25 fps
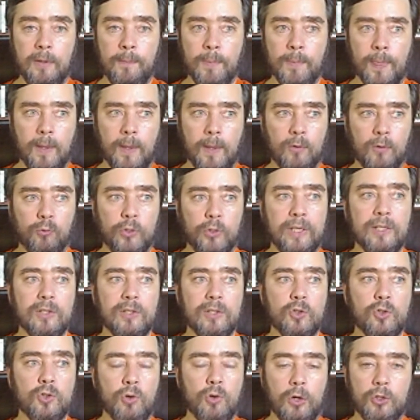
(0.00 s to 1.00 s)

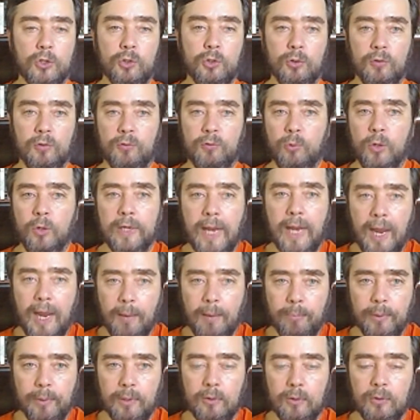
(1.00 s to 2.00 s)
reconstruction of what
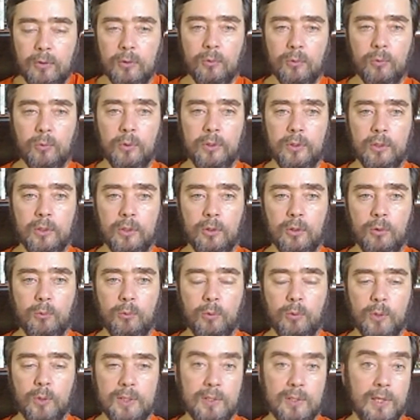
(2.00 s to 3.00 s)
happened,
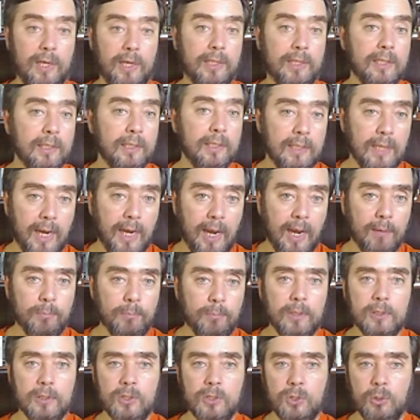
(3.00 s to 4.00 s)
what's likely to
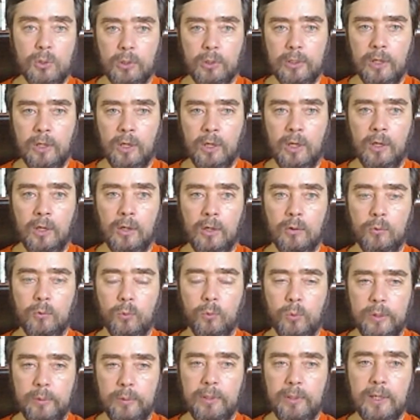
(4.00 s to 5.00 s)
happen, and so on,
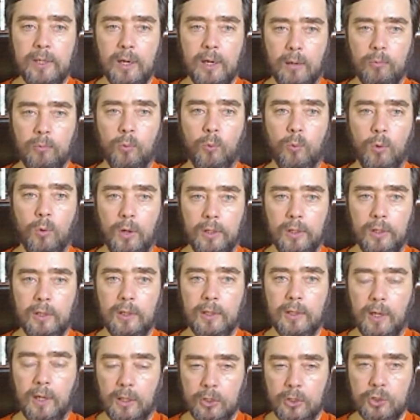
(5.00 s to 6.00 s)
we become one
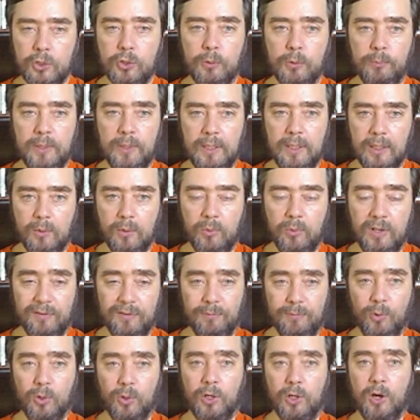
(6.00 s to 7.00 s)
larger being. We have
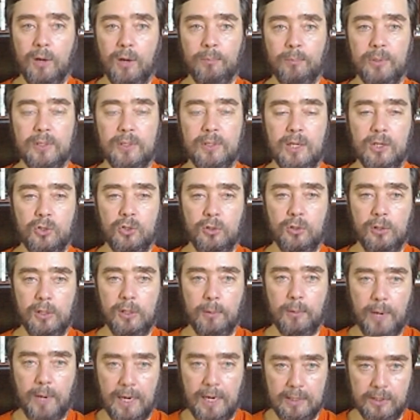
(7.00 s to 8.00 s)
more computational
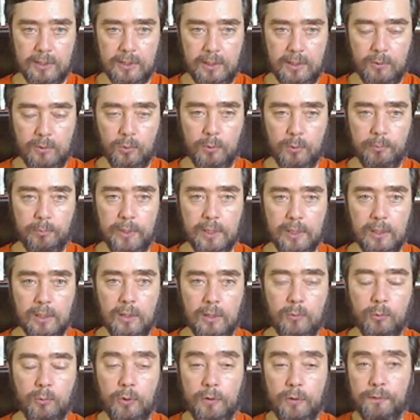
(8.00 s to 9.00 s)
capacity. We're bigger.
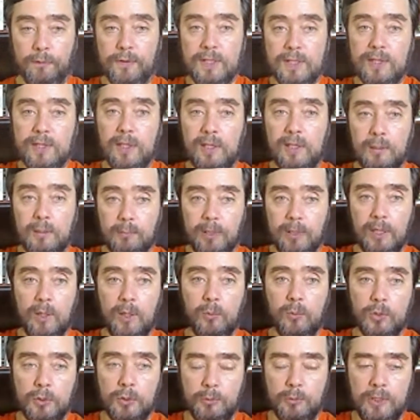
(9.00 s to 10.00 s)
We're physically bigger,
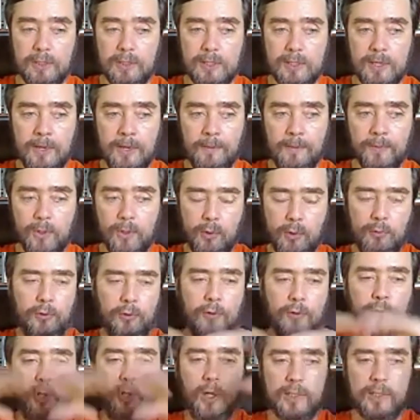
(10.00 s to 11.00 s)
which means, if you
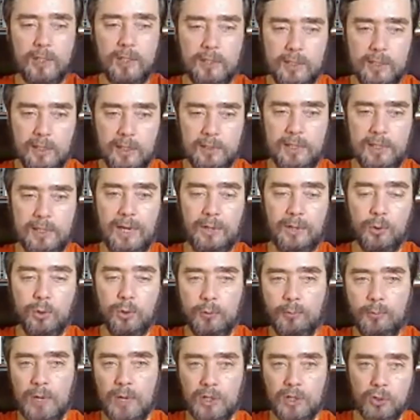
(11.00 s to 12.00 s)
have lots of cells, now you
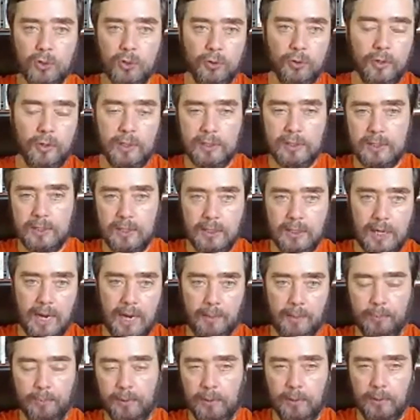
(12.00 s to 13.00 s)
can measure things that
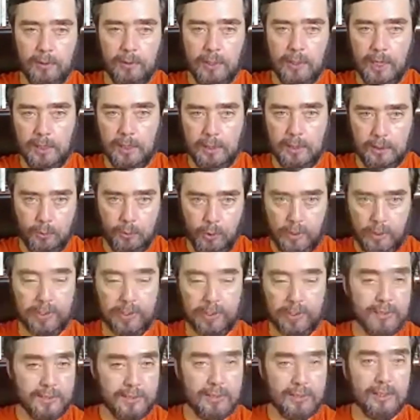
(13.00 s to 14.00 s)
happen at quite a
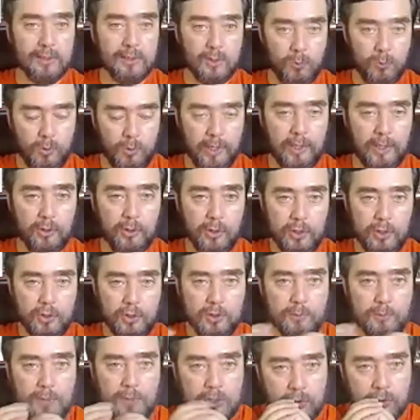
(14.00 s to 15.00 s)
distance away. You're not
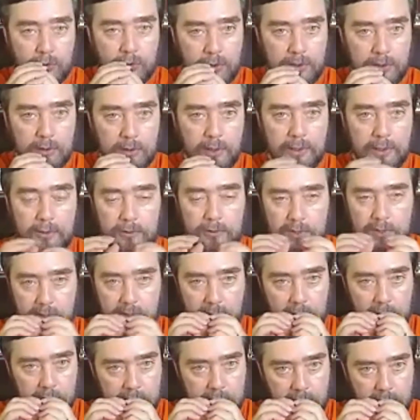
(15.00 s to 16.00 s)
just measuring like
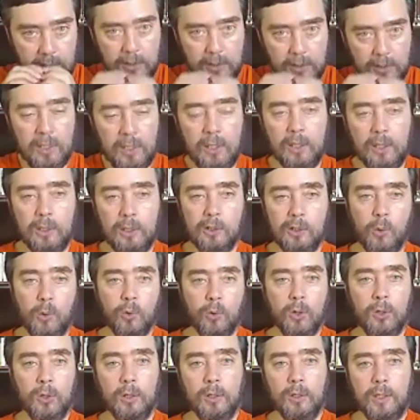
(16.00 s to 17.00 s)
single cell
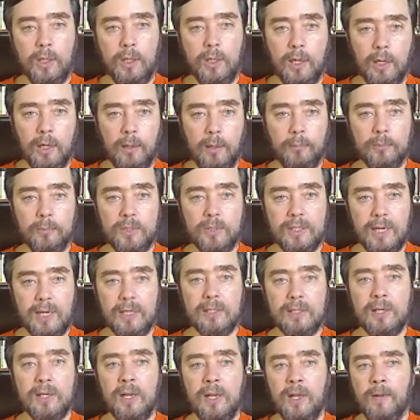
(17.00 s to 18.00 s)
local
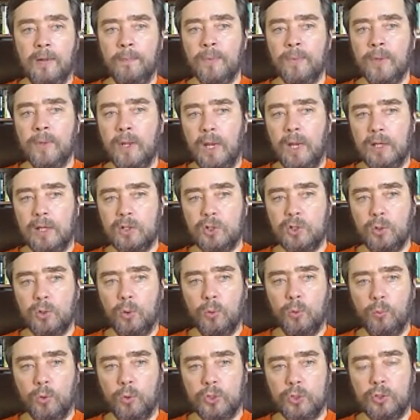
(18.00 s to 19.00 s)
states. And so
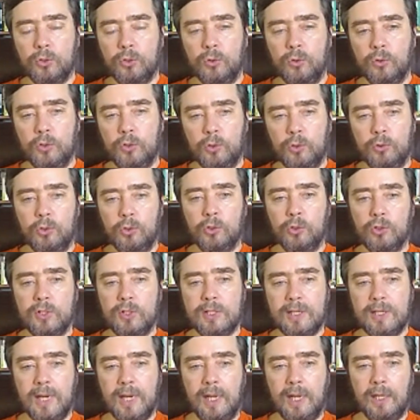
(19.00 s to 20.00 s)
what you're
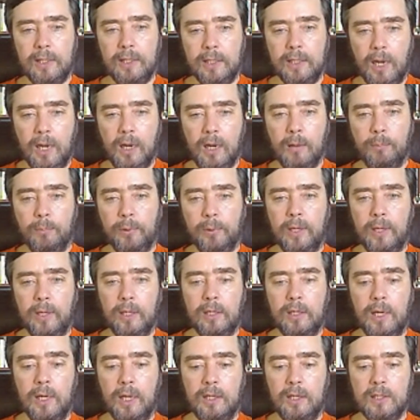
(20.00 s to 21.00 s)
scaling up,
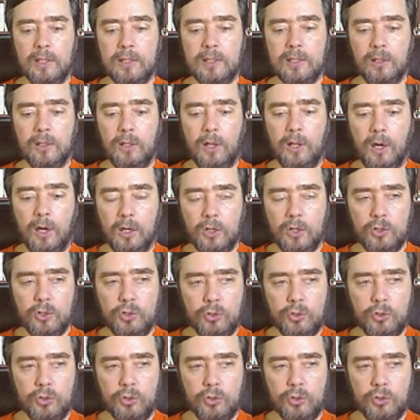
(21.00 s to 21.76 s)
and it's a large